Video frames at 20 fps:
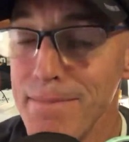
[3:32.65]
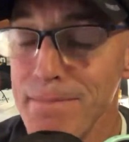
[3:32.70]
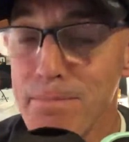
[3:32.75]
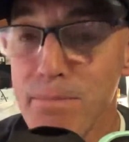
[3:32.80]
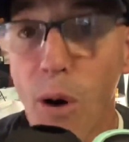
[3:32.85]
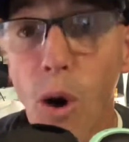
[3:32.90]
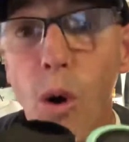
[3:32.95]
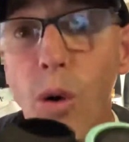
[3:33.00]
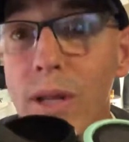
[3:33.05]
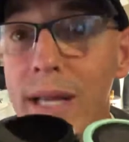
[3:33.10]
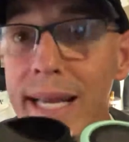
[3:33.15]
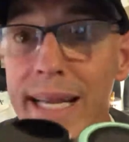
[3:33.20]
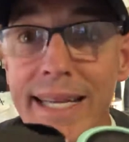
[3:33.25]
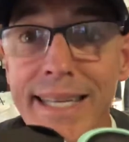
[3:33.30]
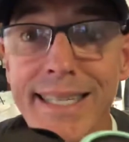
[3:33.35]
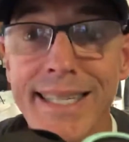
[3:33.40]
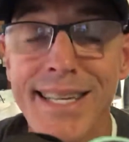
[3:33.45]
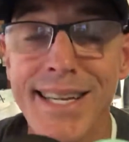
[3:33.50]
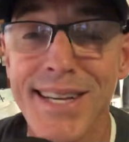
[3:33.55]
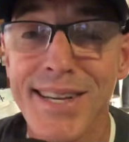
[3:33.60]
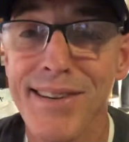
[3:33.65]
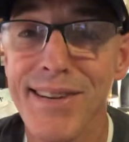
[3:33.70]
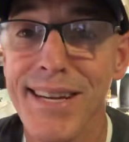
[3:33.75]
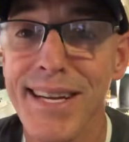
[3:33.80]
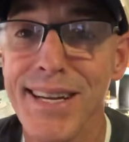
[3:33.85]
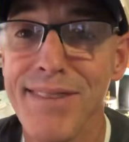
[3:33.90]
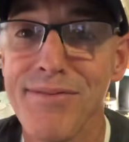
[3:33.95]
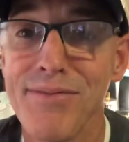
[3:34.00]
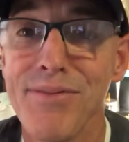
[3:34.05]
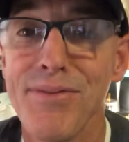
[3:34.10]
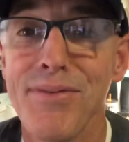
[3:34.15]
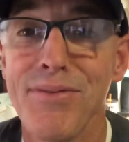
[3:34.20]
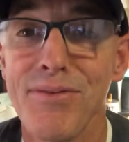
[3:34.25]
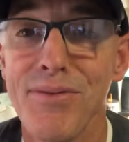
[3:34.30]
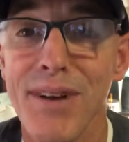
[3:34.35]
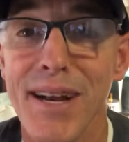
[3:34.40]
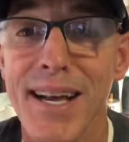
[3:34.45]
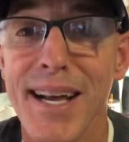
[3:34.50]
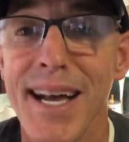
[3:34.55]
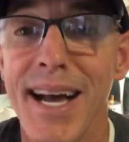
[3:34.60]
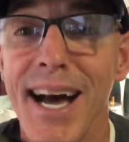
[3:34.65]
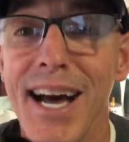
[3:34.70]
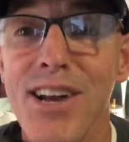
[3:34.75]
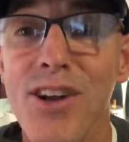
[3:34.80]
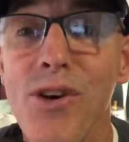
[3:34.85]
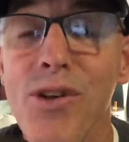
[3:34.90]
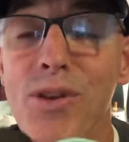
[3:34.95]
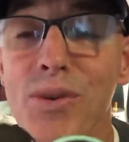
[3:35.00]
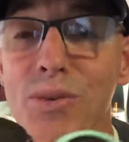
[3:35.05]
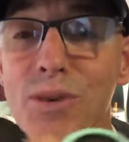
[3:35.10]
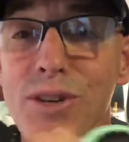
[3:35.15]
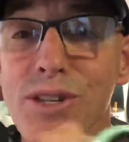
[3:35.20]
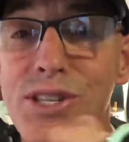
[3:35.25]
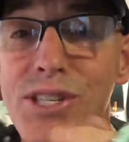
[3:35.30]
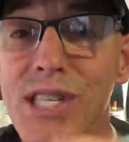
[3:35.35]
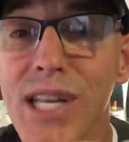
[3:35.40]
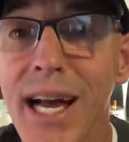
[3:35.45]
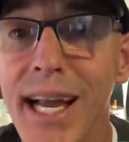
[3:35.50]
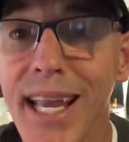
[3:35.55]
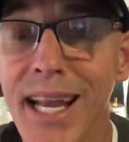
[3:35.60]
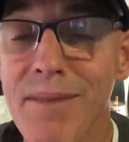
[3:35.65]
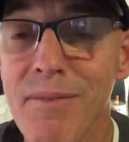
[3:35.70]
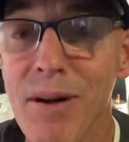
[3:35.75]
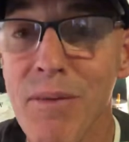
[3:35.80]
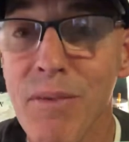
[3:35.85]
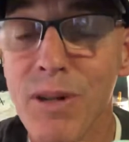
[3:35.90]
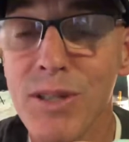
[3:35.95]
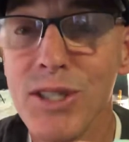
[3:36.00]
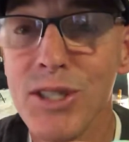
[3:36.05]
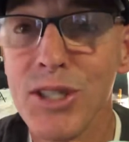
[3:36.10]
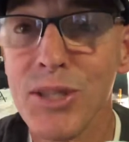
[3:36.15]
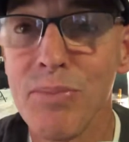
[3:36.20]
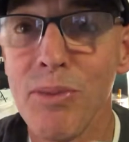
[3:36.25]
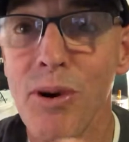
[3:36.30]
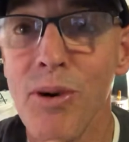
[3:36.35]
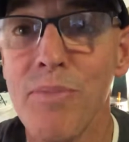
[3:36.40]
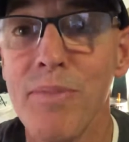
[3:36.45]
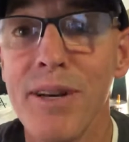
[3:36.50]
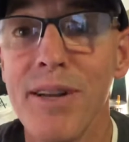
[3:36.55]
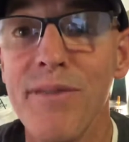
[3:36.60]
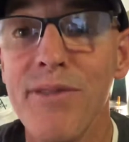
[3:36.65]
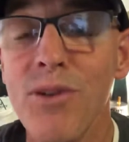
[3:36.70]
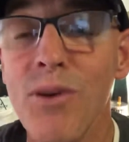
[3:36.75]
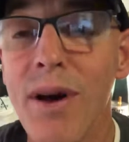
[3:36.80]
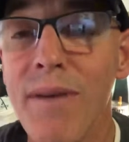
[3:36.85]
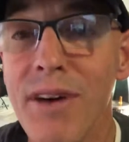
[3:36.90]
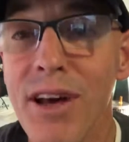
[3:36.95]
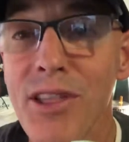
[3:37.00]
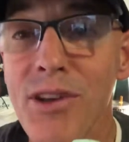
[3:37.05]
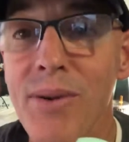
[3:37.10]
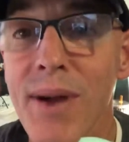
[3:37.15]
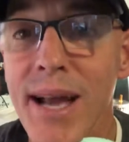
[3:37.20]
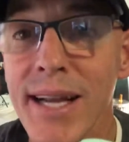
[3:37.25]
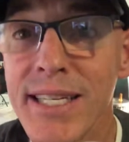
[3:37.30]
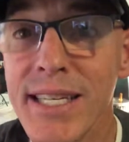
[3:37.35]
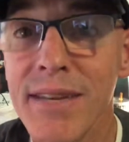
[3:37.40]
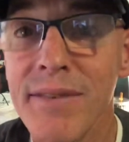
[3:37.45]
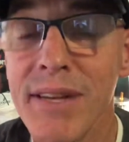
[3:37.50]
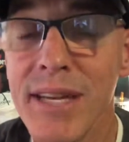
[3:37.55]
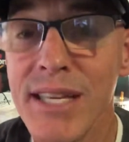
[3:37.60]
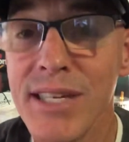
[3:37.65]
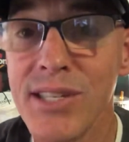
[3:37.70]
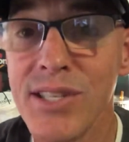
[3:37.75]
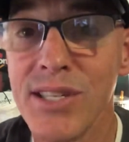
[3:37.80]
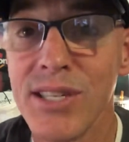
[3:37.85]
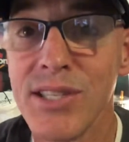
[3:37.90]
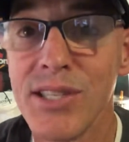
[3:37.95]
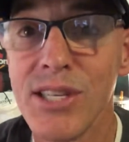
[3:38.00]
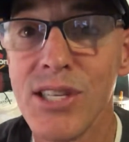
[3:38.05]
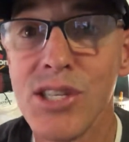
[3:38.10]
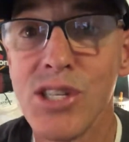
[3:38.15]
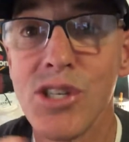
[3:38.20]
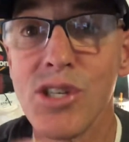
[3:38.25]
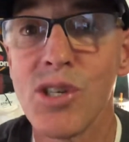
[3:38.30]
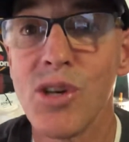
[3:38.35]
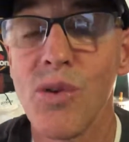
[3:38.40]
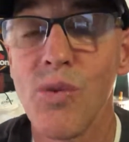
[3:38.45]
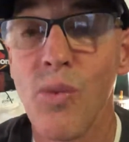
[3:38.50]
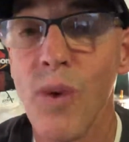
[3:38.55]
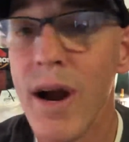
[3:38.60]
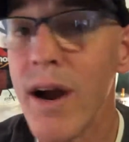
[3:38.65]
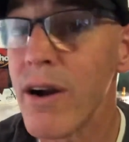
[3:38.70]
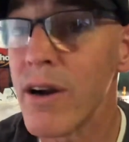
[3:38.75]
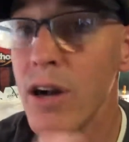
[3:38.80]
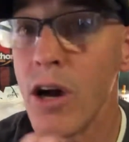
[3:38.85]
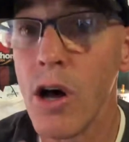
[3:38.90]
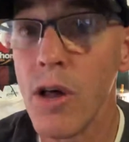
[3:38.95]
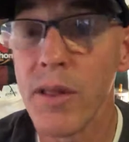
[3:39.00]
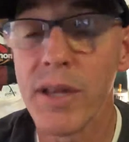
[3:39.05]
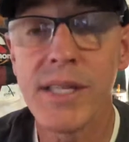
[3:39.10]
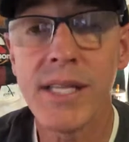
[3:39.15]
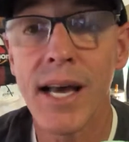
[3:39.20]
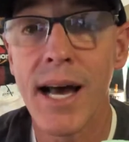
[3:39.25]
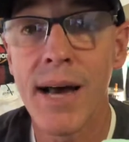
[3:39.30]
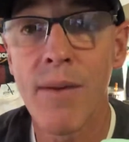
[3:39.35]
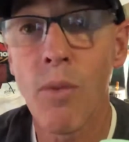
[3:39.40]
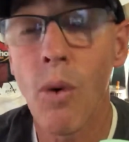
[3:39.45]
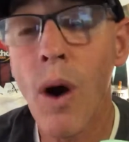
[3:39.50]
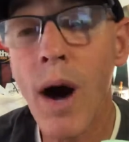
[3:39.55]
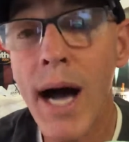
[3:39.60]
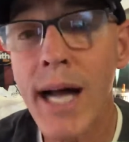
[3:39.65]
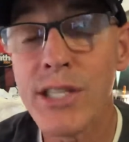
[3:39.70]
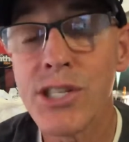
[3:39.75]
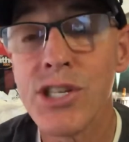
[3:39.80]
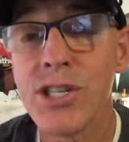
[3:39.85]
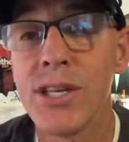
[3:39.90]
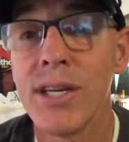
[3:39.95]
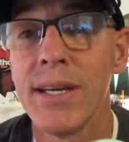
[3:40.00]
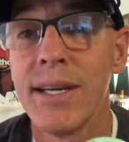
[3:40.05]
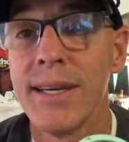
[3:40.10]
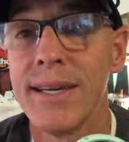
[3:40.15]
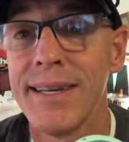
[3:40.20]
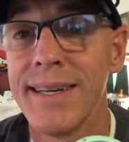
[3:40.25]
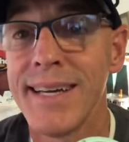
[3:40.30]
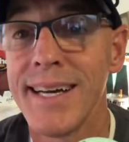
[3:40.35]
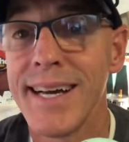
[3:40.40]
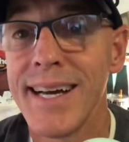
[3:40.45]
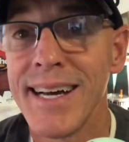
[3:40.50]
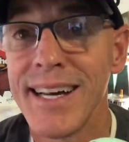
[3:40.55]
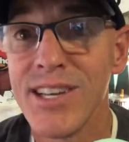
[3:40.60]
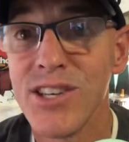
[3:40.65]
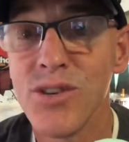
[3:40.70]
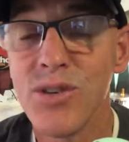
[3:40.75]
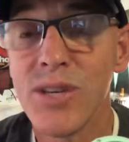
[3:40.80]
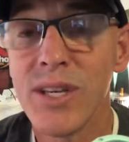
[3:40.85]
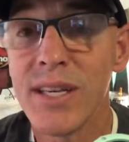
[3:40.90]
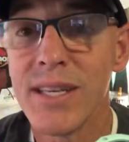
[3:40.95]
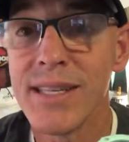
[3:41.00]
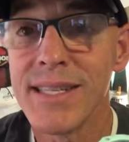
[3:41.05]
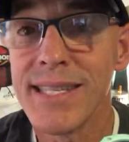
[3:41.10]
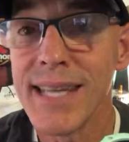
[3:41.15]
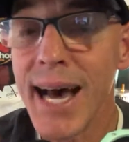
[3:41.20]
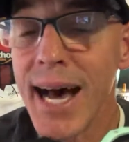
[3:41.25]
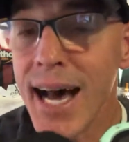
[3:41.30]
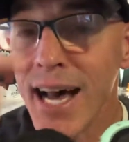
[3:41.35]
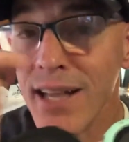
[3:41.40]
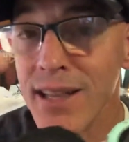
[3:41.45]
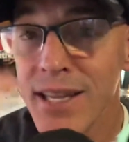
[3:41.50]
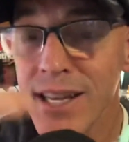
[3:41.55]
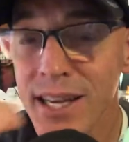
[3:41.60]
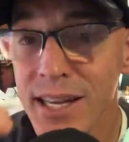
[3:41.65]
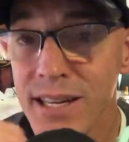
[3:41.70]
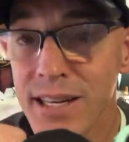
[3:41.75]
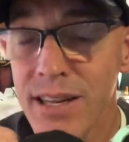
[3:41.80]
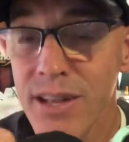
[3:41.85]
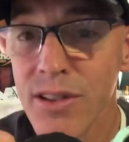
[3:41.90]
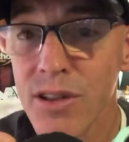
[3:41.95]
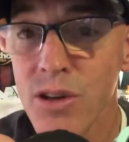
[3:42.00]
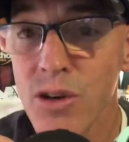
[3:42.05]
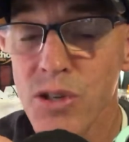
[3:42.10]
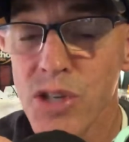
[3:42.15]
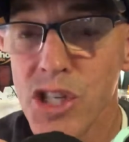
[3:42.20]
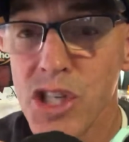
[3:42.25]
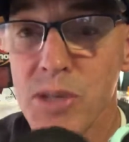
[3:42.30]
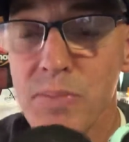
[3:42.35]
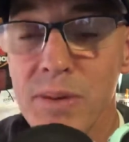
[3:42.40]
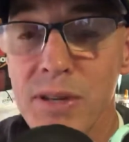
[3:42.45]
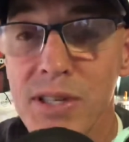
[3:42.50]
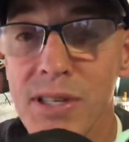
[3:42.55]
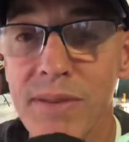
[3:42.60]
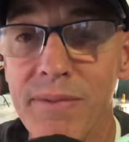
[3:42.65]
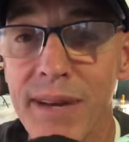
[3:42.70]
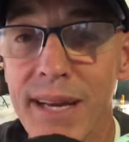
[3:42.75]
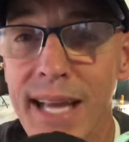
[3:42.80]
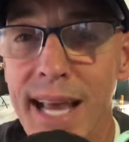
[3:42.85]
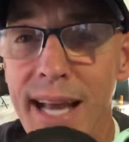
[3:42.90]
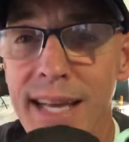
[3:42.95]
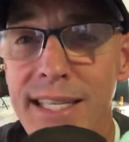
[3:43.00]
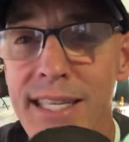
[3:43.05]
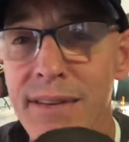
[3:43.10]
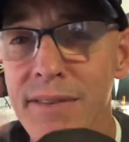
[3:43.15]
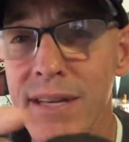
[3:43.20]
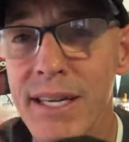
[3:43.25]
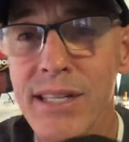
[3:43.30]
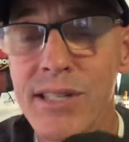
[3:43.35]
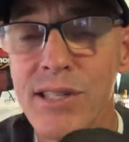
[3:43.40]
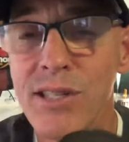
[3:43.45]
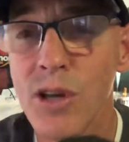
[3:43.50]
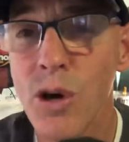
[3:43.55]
Bowling. I know that we're just talking about multisport, but if you have other activities, since this is a wear it all the time watch, you can dial in those specific activities.